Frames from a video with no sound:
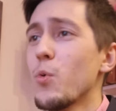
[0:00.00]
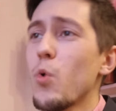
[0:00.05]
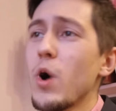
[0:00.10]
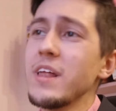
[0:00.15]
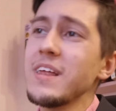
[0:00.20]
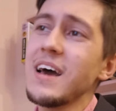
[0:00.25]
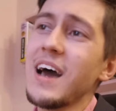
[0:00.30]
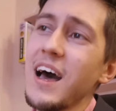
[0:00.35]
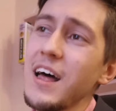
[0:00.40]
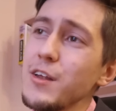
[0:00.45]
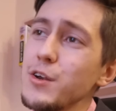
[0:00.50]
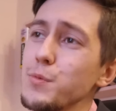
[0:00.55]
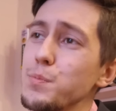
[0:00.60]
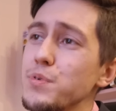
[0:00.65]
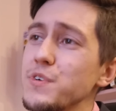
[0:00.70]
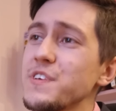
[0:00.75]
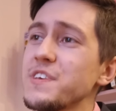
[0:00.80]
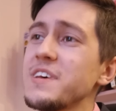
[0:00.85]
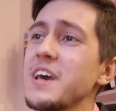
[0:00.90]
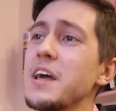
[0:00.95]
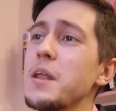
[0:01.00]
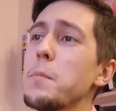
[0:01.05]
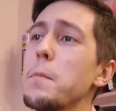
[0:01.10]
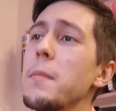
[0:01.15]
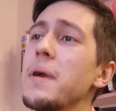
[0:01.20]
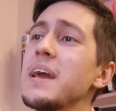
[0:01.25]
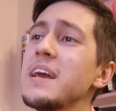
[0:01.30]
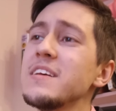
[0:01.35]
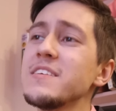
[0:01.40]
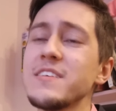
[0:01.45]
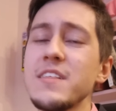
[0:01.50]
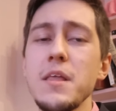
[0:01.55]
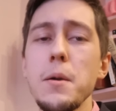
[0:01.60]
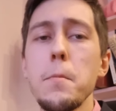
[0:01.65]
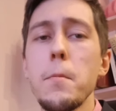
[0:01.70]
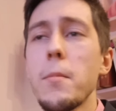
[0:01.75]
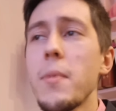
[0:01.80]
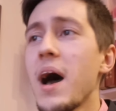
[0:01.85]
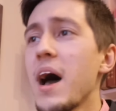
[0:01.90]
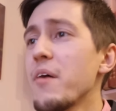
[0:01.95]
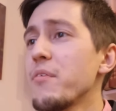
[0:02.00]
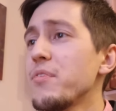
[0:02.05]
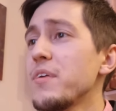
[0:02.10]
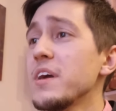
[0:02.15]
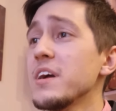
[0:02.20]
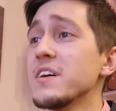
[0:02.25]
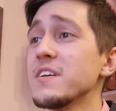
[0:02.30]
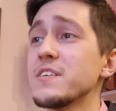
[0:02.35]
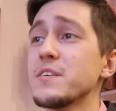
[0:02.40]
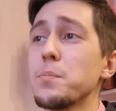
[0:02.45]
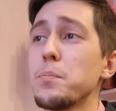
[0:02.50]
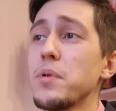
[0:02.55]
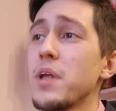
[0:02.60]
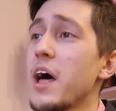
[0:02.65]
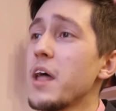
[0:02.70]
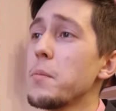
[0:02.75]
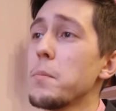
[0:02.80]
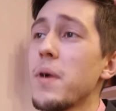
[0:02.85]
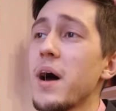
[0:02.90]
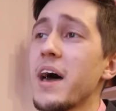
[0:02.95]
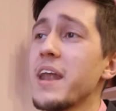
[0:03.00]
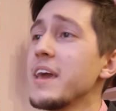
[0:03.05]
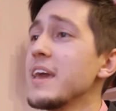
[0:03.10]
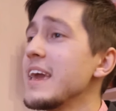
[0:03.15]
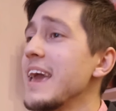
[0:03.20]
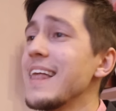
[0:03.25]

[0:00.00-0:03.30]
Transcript: one hundred percent means the mafia's blood money.